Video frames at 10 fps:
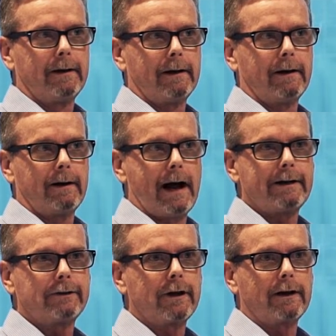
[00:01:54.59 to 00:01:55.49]
I
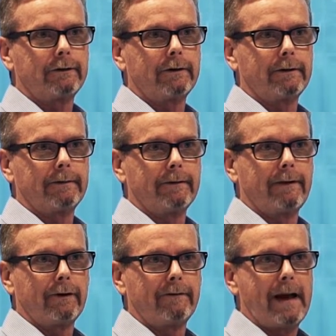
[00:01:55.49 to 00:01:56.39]
just got a certain
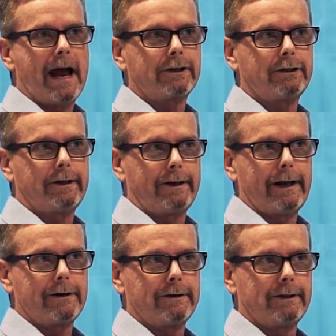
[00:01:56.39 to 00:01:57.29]
level of passion and
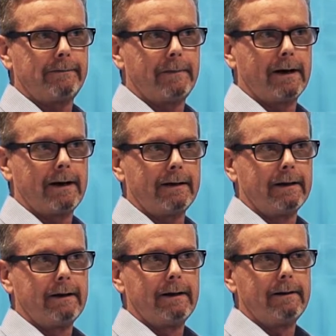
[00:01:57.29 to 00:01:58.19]
energy by
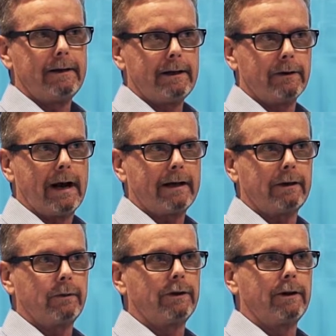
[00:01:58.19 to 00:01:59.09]

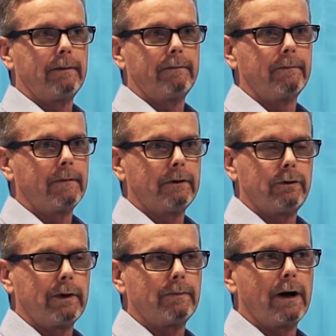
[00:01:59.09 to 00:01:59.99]
interacting with them,
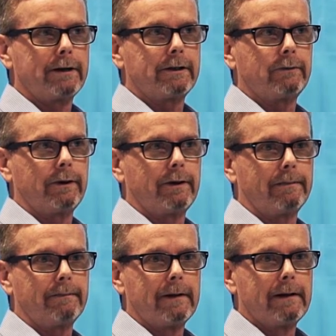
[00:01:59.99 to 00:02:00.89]
doing projects with
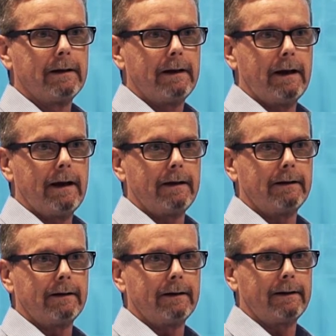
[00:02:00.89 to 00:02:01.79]
them.
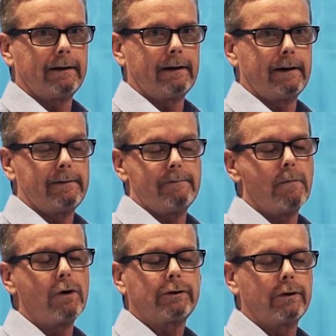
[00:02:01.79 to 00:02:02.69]
And
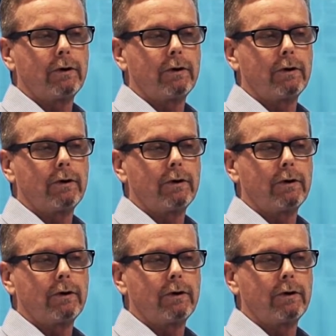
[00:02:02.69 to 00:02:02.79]
most of the